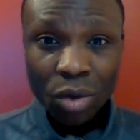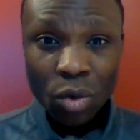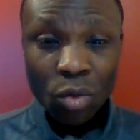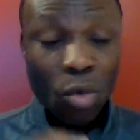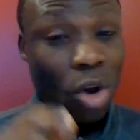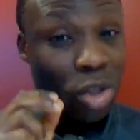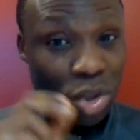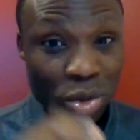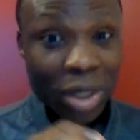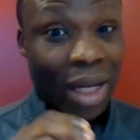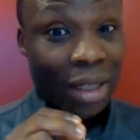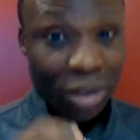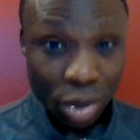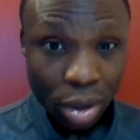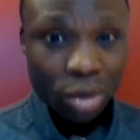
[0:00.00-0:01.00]
once you
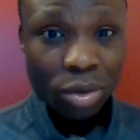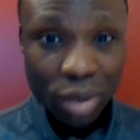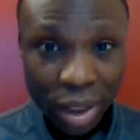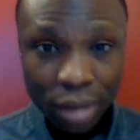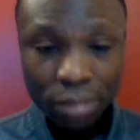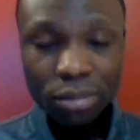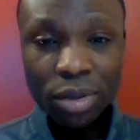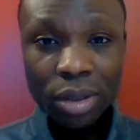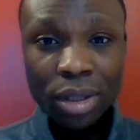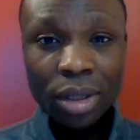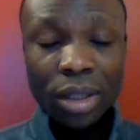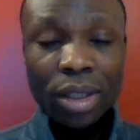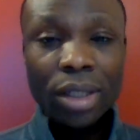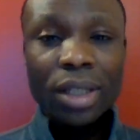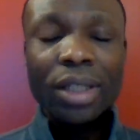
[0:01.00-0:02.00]
can talk to them,
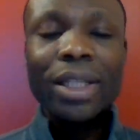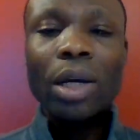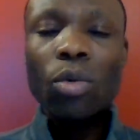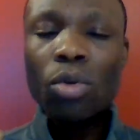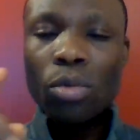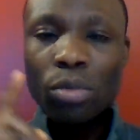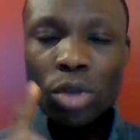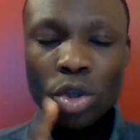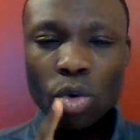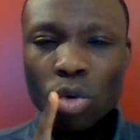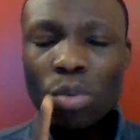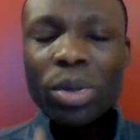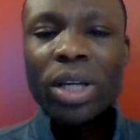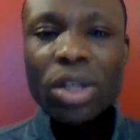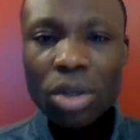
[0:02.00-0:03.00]
they will you will
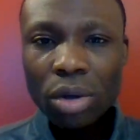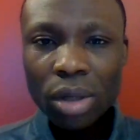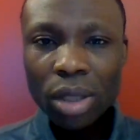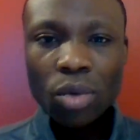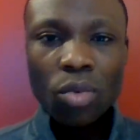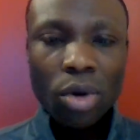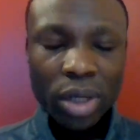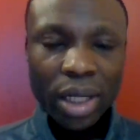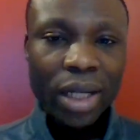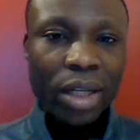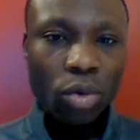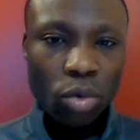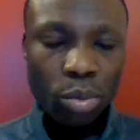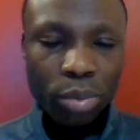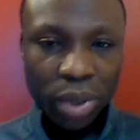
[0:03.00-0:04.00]
be the only one that they
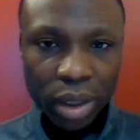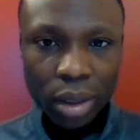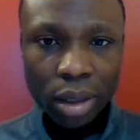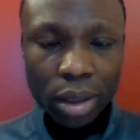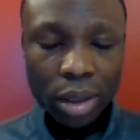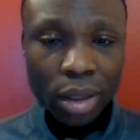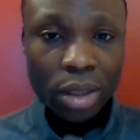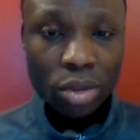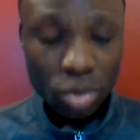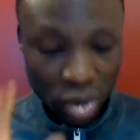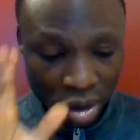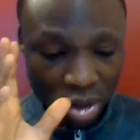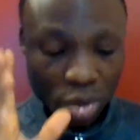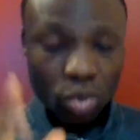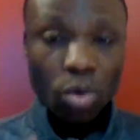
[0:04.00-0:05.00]
will pick. So
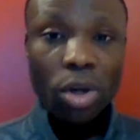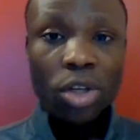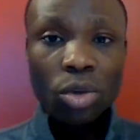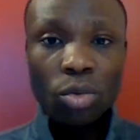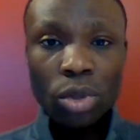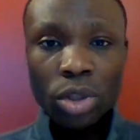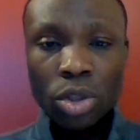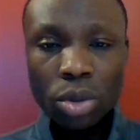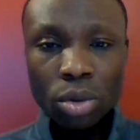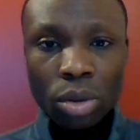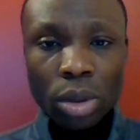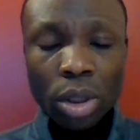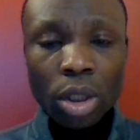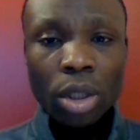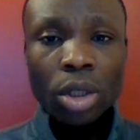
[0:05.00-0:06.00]
this is what you will do.
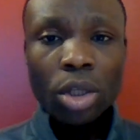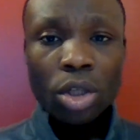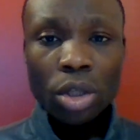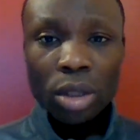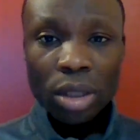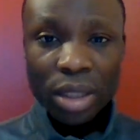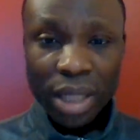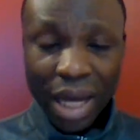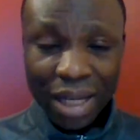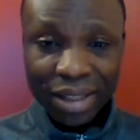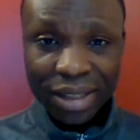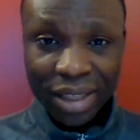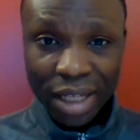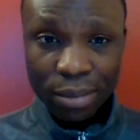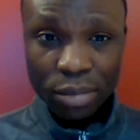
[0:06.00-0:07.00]
That
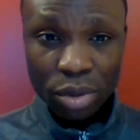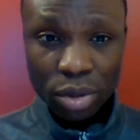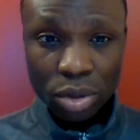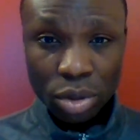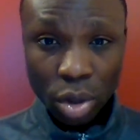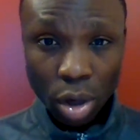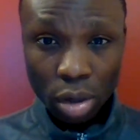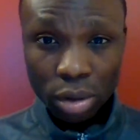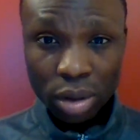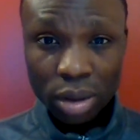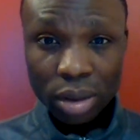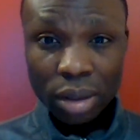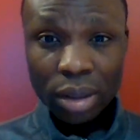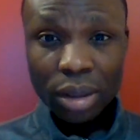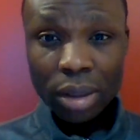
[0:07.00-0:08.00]
same salt,
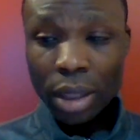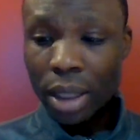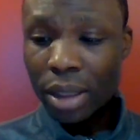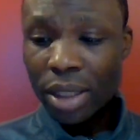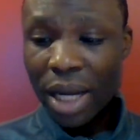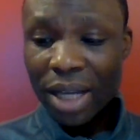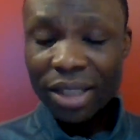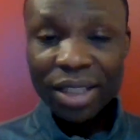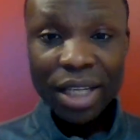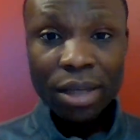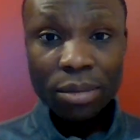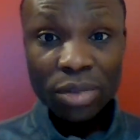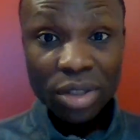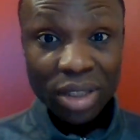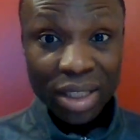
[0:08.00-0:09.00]
and uh, that
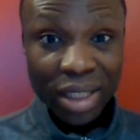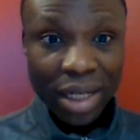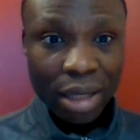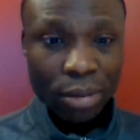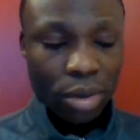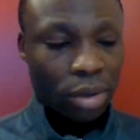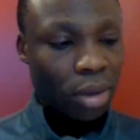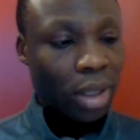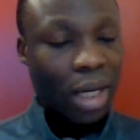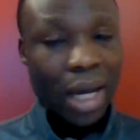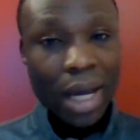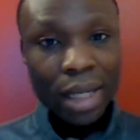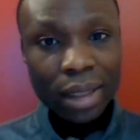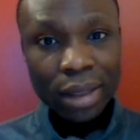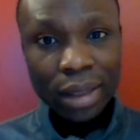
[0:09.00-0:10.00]
same cinnamon
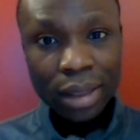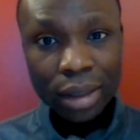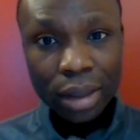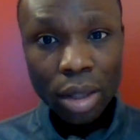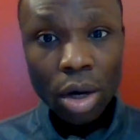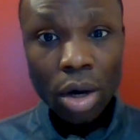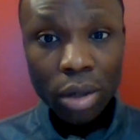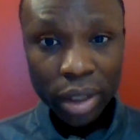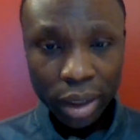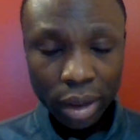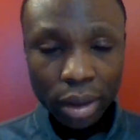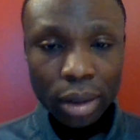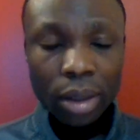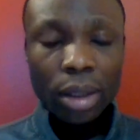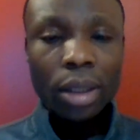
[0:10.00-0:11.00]
and uh,
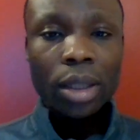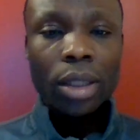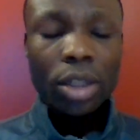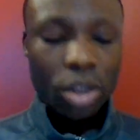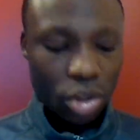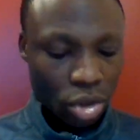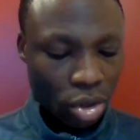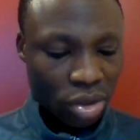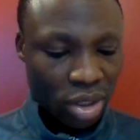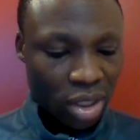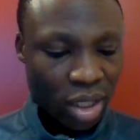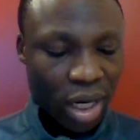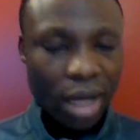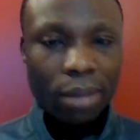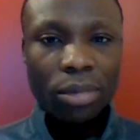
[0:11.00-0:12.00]
onion, just
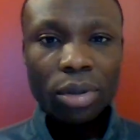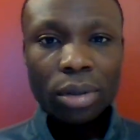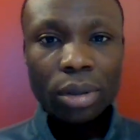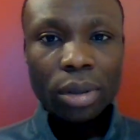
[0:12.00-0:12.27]
grab,